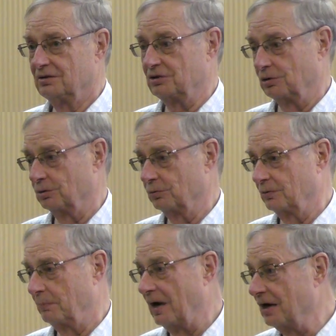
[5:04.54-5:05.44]
So
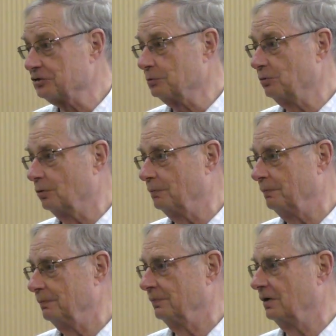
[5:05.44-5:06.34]
the possible
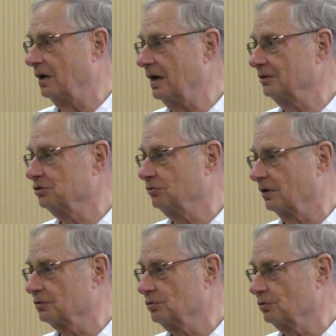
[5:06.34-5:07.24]
Hodge
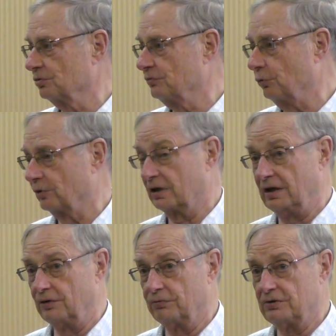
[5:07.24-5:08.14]
structures for
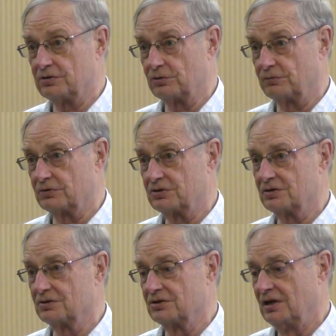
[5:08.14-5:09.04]
K3
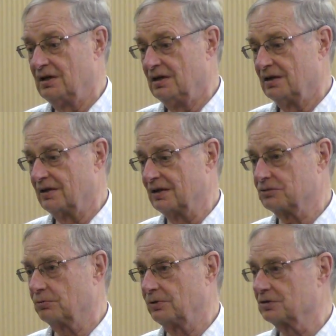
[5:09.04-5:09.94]
surfaces,
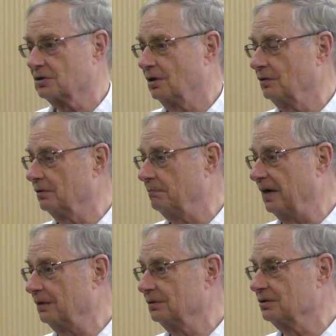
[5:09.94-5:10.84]
that's what's called a
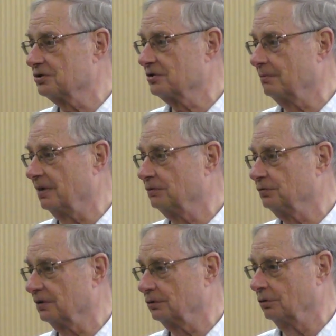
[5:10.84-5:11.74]
bounded
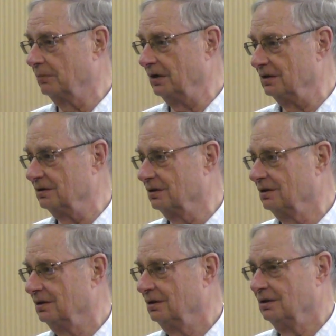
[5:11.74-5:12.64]
symmetric domain.
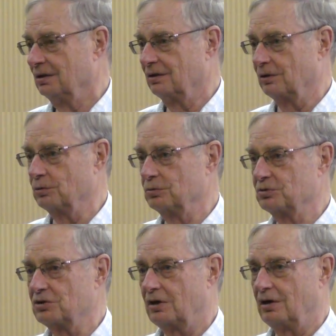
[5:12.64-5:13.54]

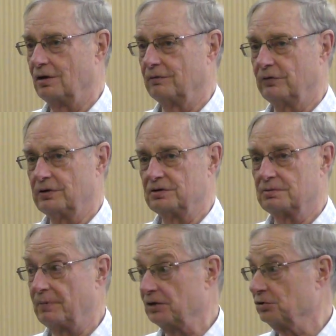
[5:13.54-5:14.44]
Those are very
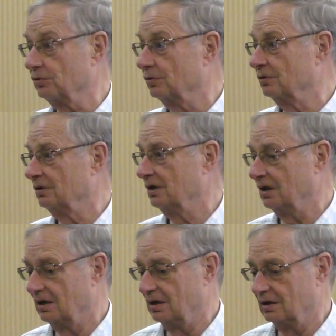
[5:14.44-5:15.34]
special
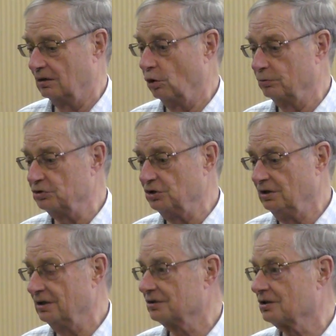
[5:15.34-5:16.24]

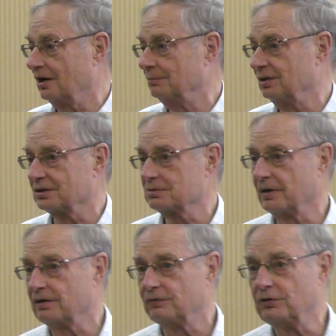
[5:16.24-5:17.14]
homogeneous complex
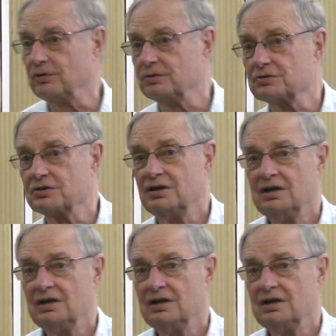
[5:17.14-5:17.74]
manifolds.